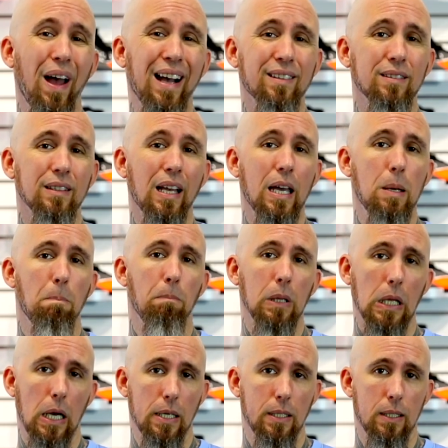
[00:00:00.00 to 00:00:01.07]
Xlite
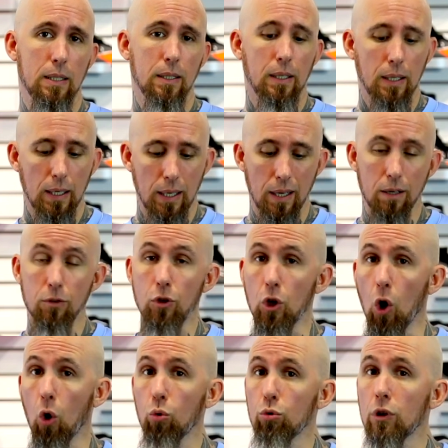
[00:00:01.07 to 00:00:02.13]
Plus. It is the
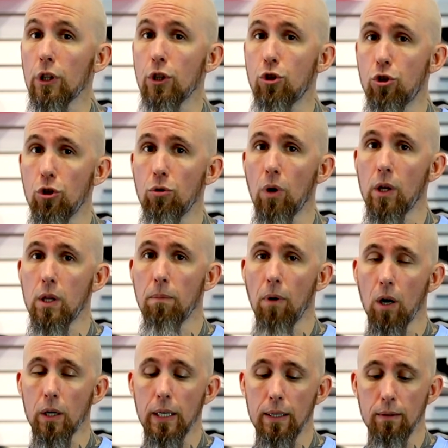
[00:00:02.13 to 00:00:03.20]
only shoe on the
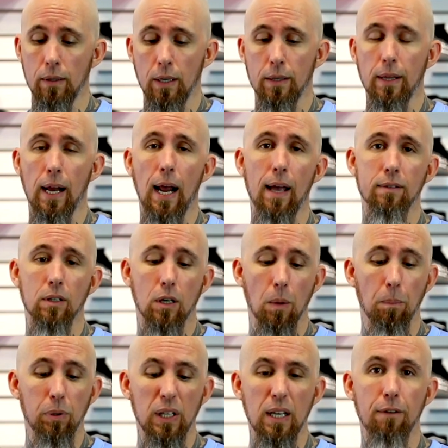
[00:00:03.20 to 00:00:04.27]
market that has a
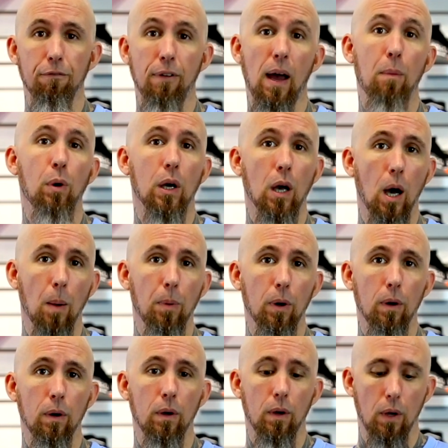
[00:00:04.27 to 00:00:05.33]
complete fabric
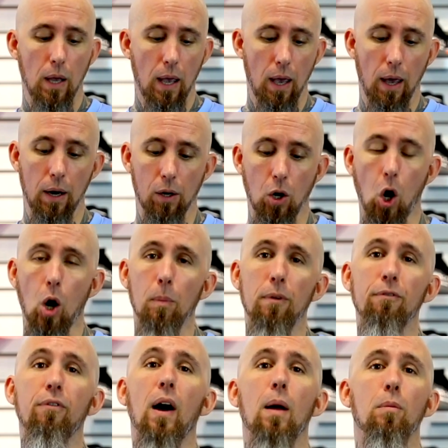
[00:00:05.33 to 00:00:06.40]
upper and a carbon
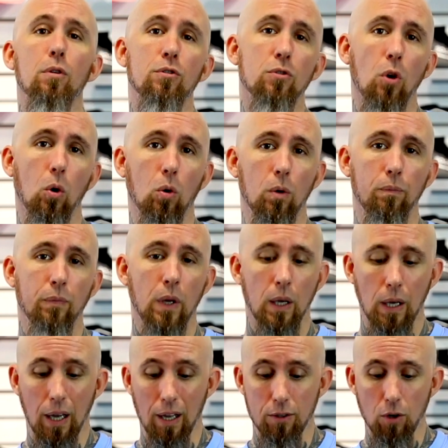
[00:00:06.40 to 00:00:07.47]
fiber sole.
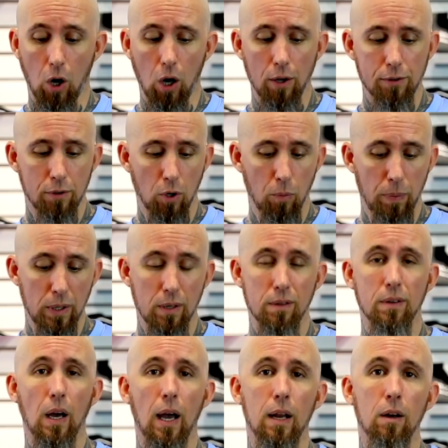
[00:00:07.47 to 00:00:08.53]
It's also been
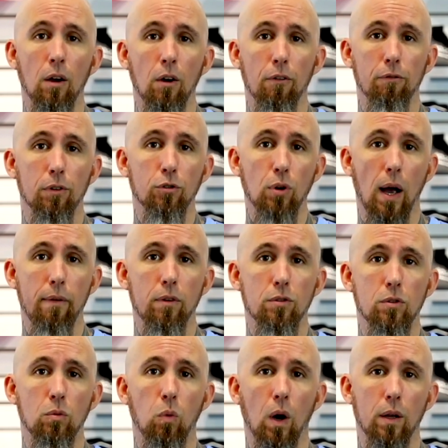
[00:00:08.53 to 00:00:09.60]
designed for drivers
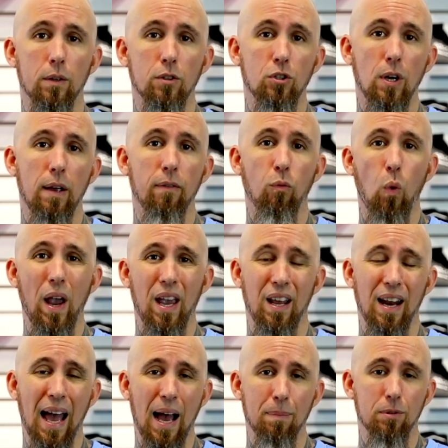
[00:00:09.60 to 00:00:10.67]
who want to shave weight in
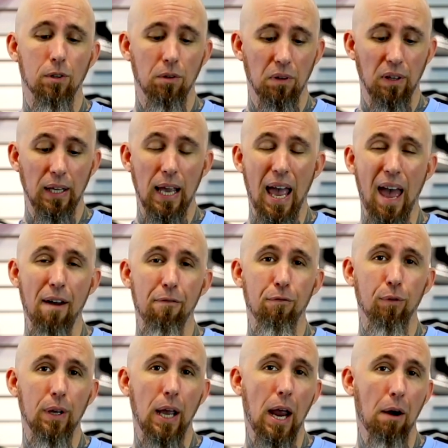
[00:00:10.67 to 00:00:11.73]
absolutely
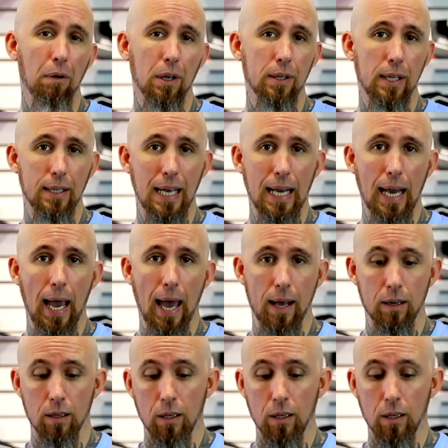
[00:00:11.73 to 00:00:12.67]
every area that they can.